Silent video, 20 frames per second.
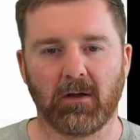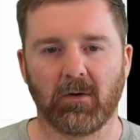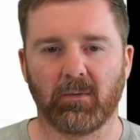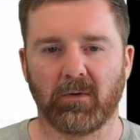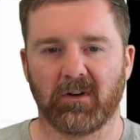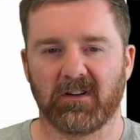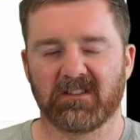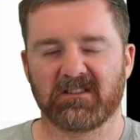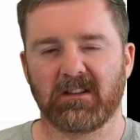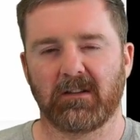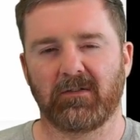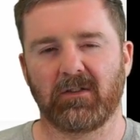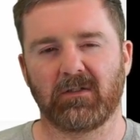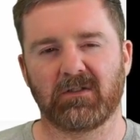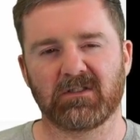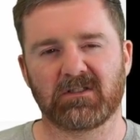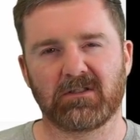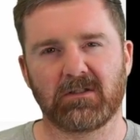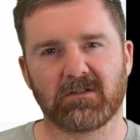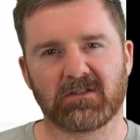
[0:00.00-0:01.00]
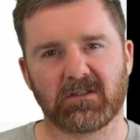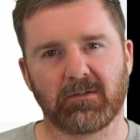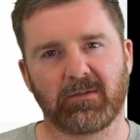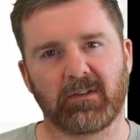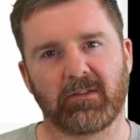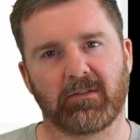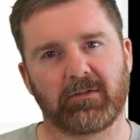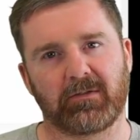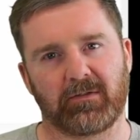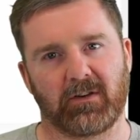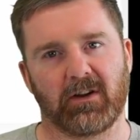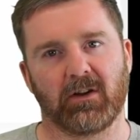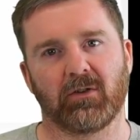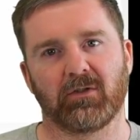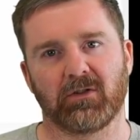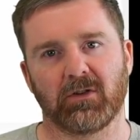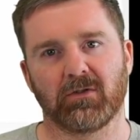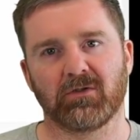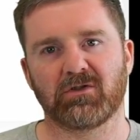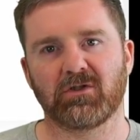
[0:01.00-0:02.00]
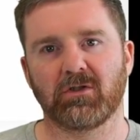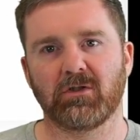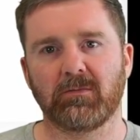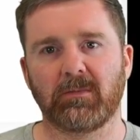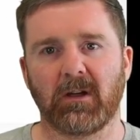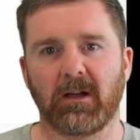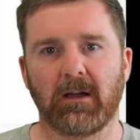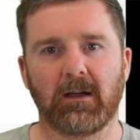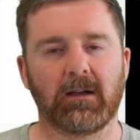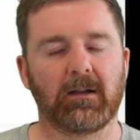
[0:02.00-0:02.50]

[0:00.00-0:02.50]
Whereas if you just use something free on YouTube,